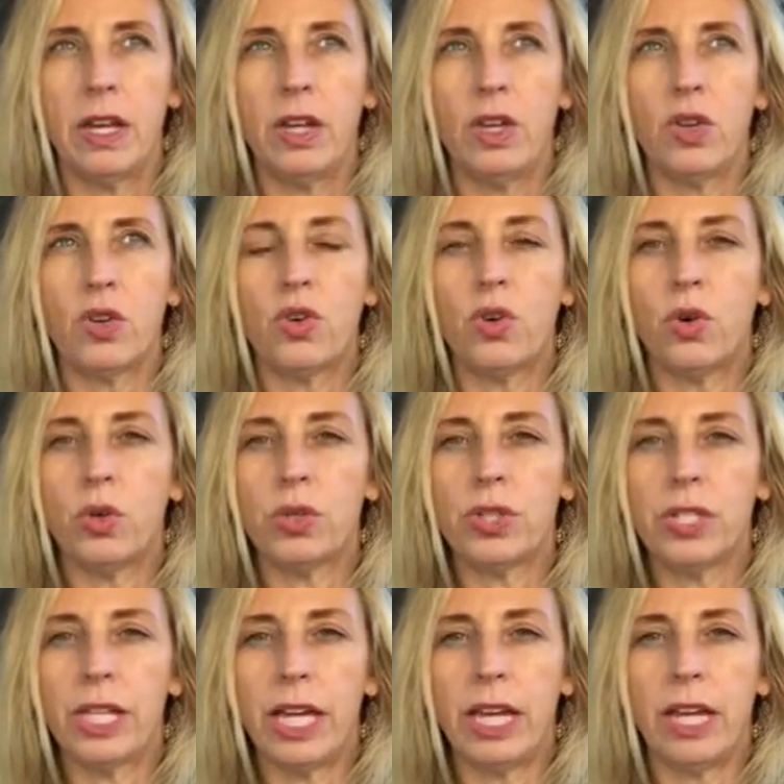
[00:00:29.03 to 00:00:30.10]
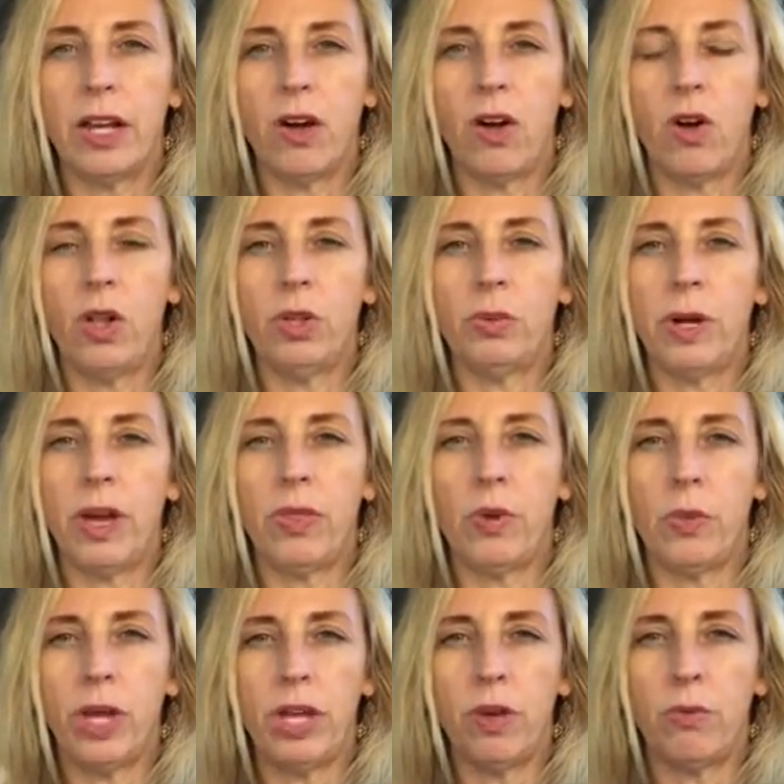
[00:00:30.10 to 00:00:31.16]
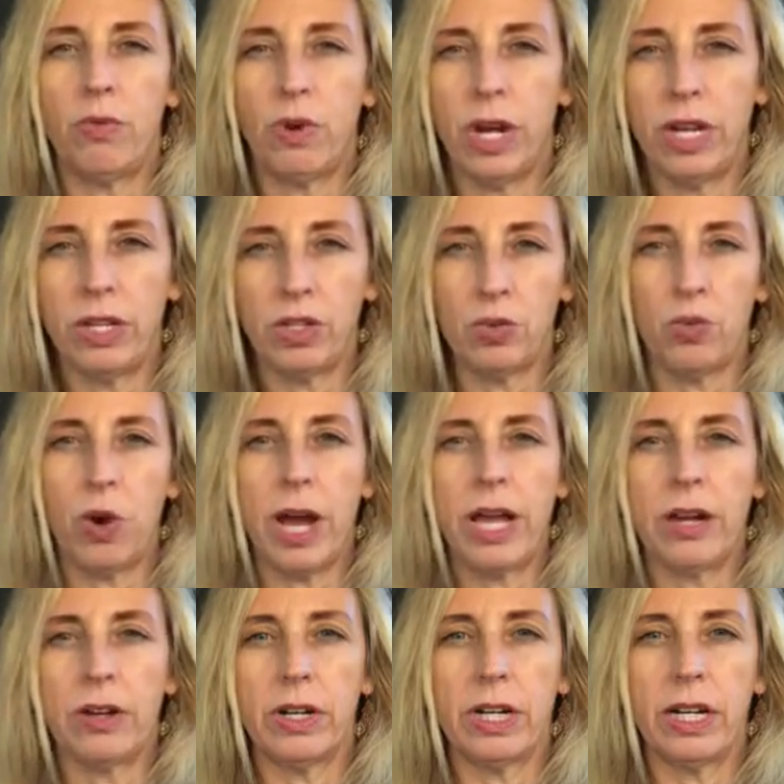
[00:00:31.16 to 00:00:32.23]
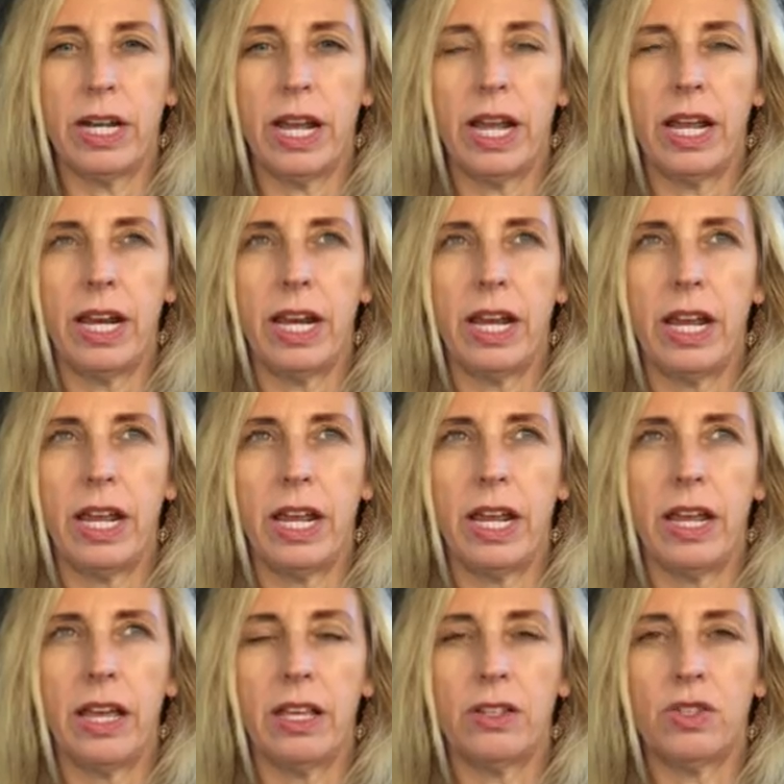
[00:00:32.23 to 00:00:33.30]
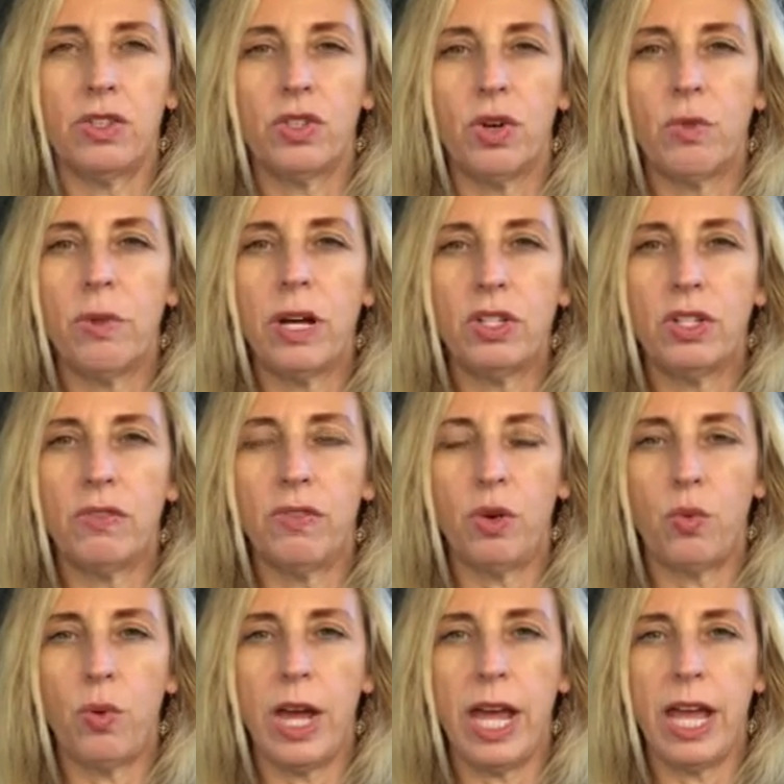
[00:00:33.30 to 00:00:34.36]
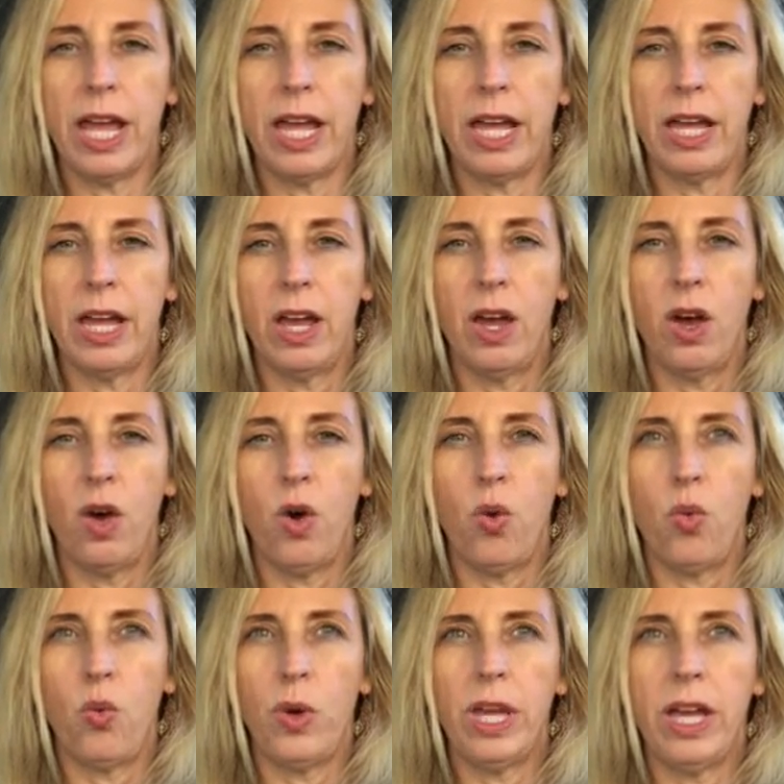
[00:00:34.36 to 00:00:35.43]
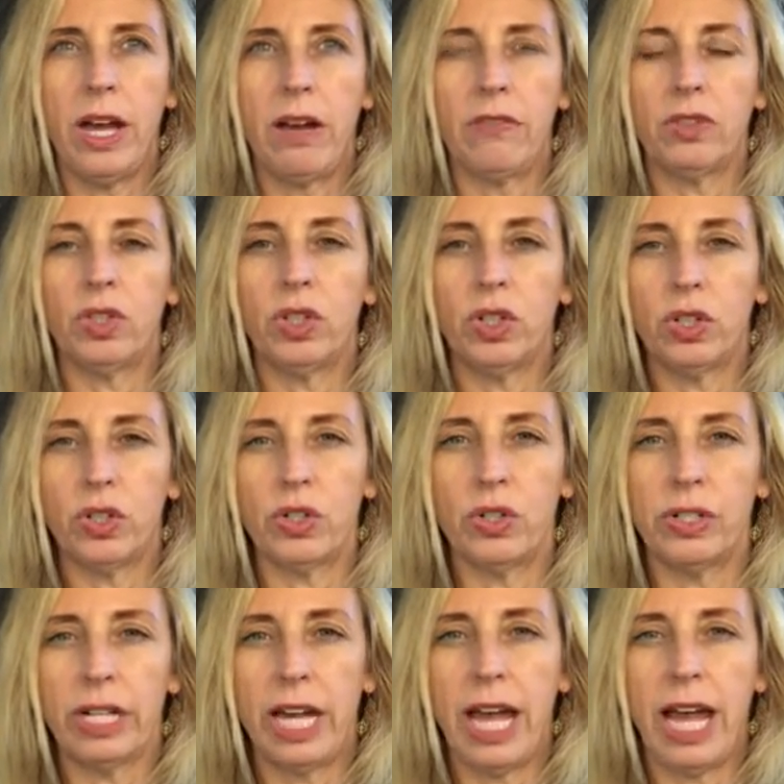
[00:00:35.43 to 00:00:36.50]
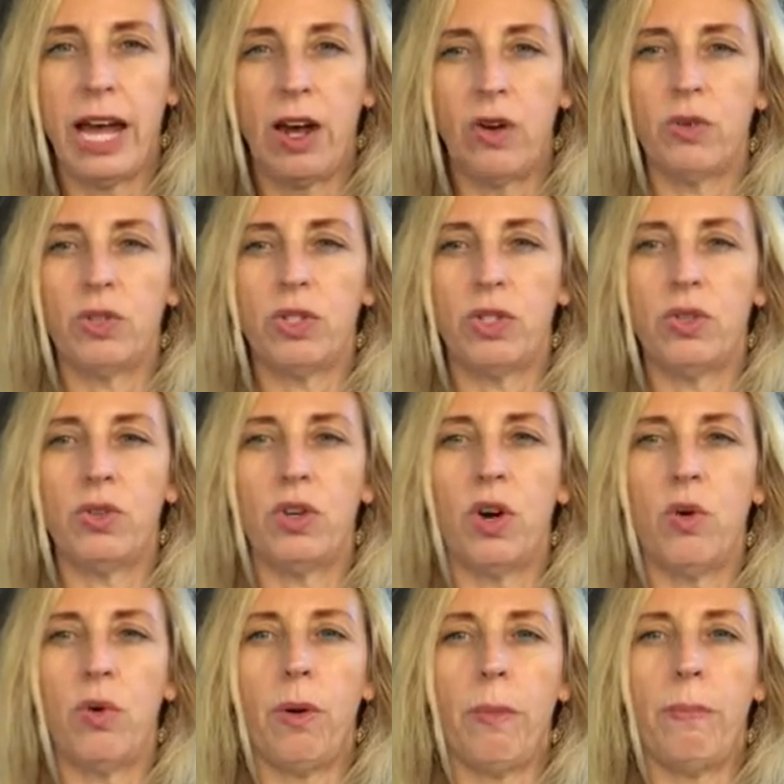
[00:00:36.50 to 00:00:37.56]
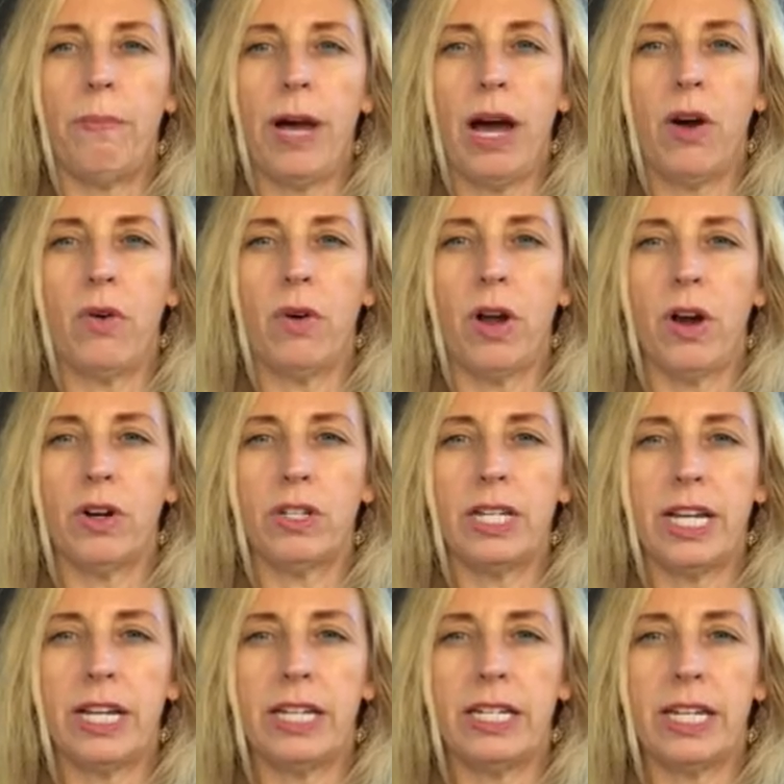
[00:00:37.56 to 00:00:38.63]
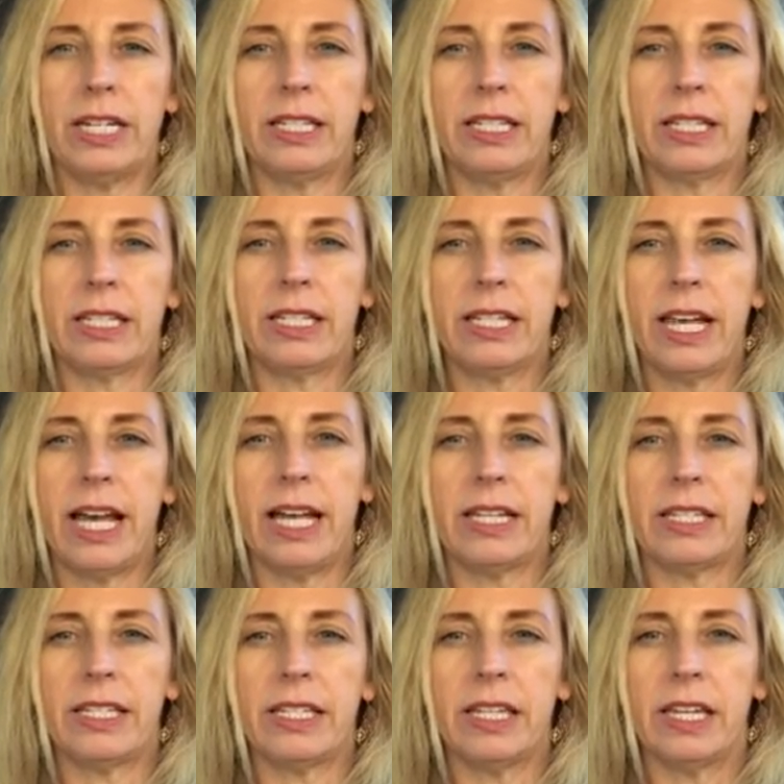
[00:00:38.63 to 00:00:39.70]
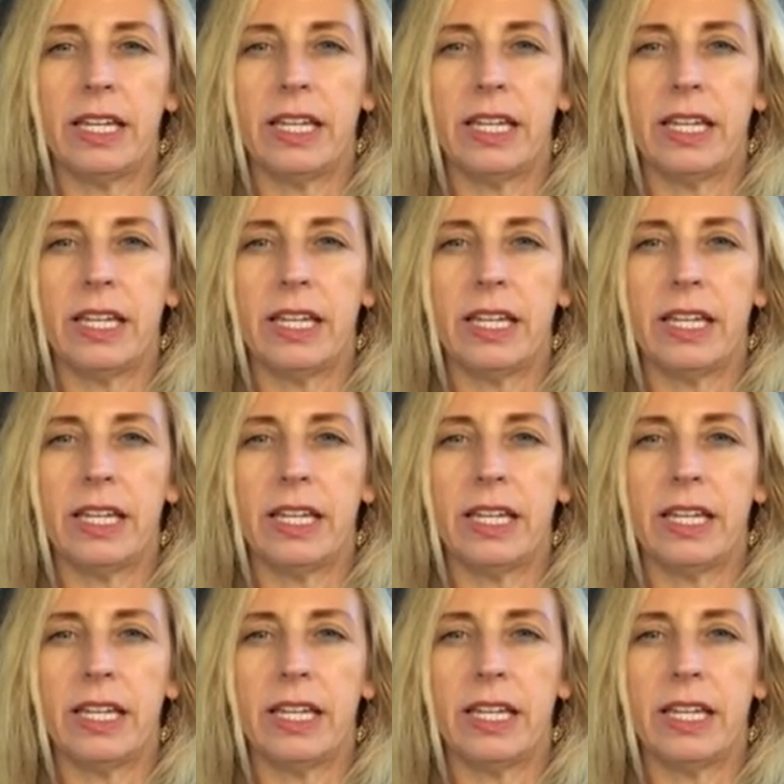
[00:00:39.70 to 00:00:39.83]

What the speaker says: your goal setting, all around the way your brain is wired. And so much of the way we have learned how to go about our day-to-day success